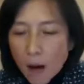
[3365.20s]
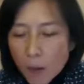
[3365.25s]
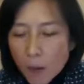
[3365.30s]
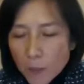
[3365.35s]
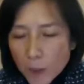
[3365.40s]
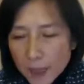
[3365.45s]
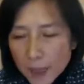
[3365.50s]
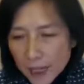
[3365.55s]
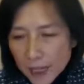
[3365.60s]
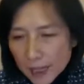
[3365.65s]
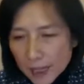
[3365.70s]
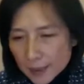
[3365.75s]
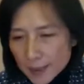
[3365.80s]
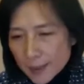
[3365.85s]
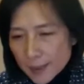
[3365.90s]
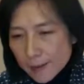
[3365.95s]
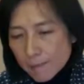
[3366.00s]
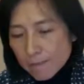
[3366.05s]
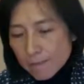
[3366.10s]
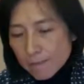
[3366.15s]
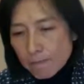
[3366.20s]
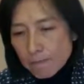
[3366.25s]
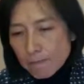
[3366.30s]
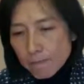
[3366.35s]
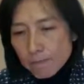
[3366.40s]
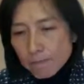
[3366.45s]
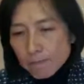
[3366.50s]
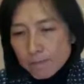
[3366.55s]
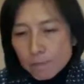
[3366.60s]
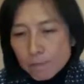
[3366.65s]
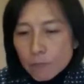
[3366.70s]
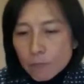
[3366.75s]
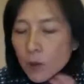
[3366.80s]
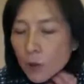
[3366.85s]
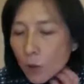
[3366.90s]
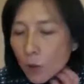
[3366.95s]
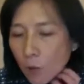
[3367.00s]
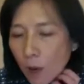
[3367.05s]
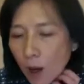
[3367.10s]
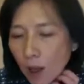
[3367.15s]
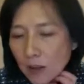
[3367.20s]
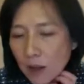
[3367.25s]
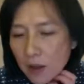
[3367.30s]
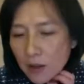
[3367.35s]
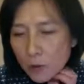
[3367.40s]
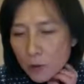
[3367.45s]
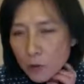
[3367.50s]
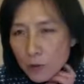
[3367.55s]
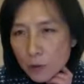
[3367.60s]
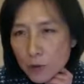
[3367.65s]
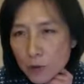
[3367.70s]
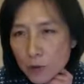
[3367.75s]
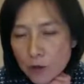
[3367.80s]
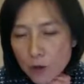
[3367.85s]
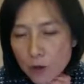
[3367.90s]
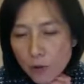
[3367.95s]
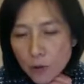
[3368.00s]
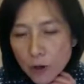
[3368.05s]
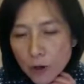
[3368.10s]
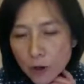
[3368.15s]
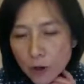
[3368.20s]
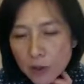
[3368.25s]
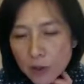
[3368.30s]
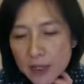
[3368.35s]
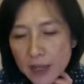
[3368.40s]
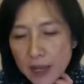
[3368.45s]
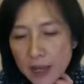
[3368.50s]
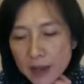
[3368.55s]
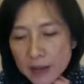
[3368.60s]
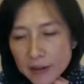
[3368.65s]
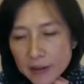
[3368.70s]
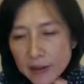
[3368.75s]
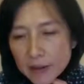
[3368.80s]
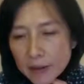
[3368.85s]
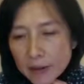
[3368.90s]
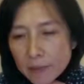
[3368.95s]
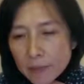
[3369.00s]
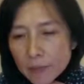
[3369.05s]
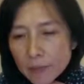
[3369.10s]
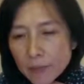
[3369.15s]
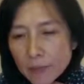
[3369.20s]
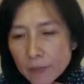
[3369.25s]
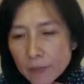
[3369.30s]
all plugs. We wanted the roots to grow together.